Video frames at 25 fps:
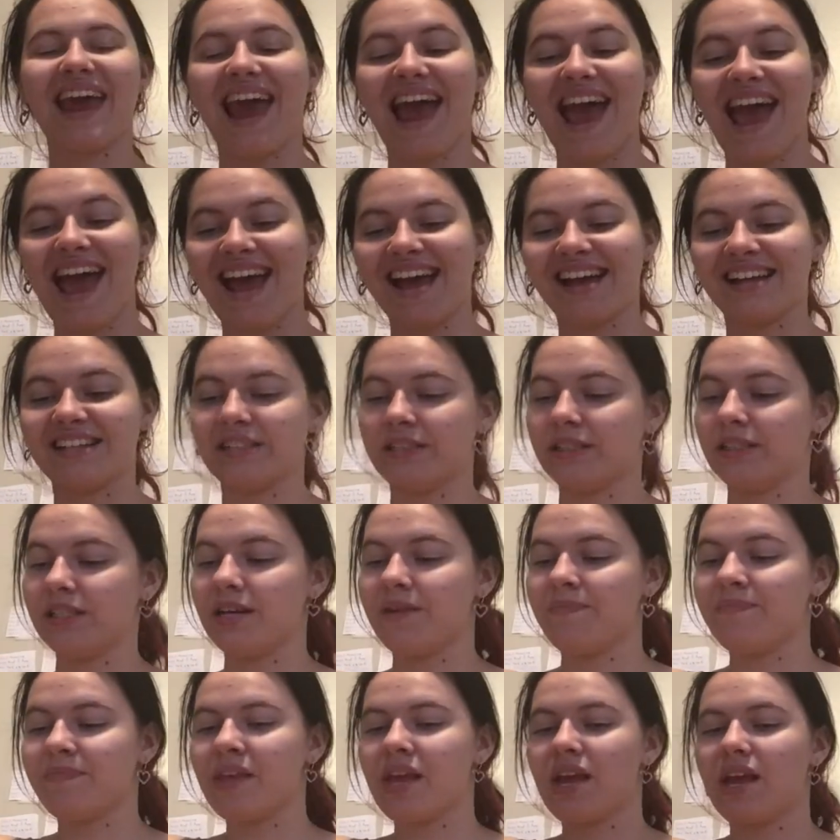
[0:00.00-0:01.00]
And
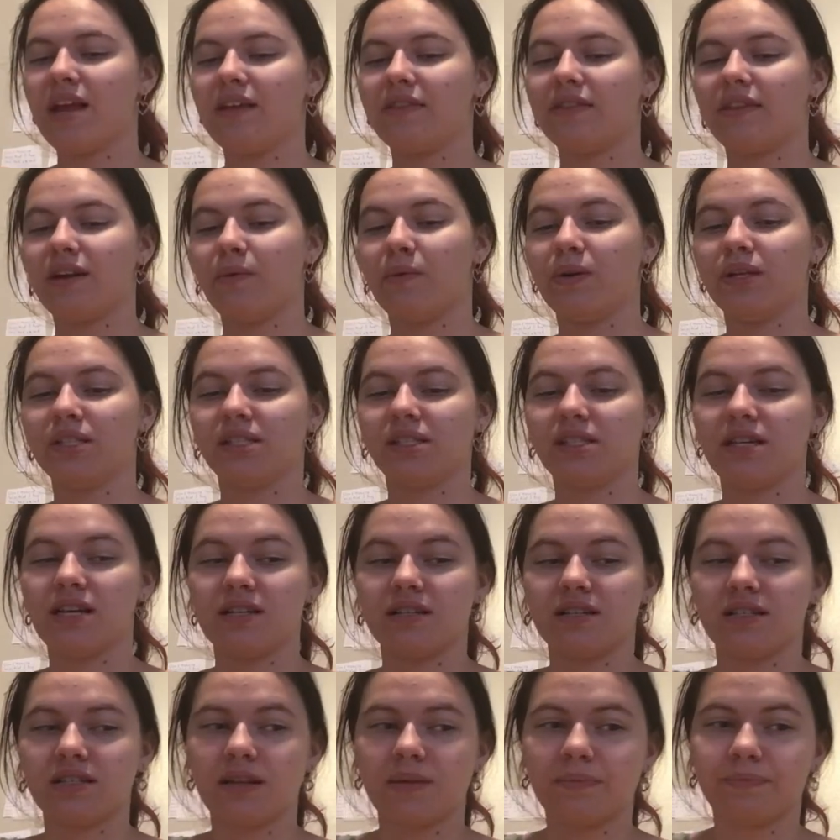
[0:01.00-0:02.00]
there was
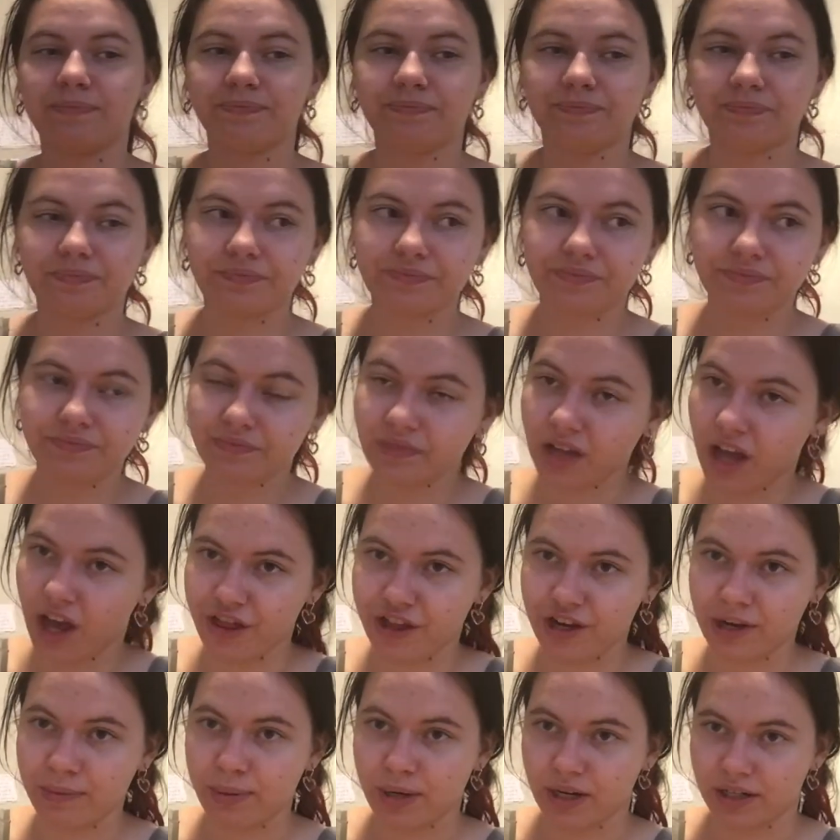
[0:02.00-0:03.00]
this
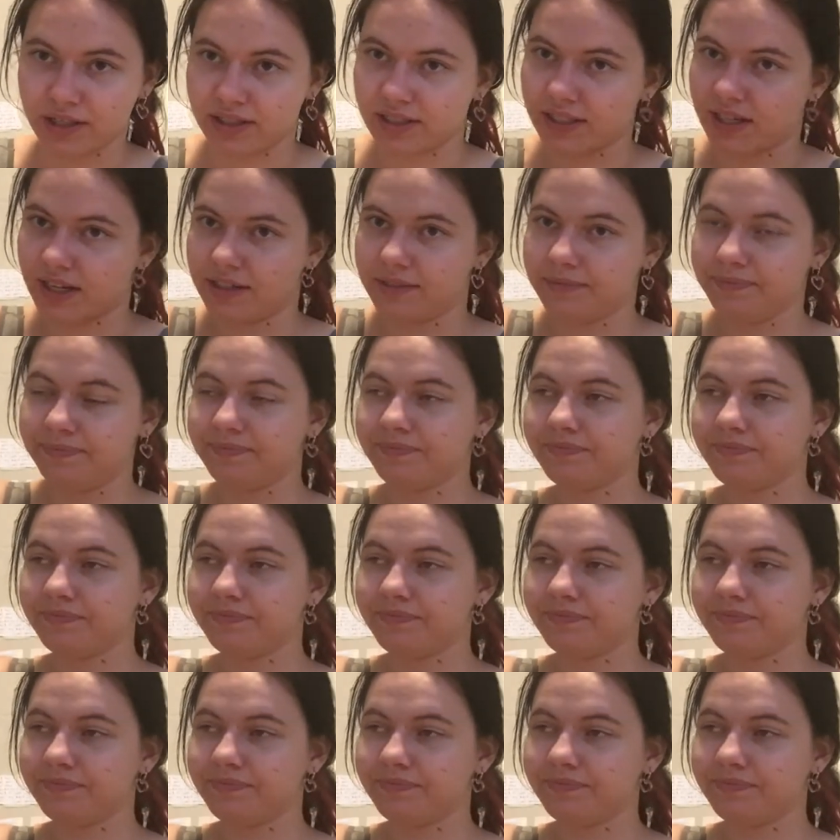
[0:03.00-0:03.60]
other person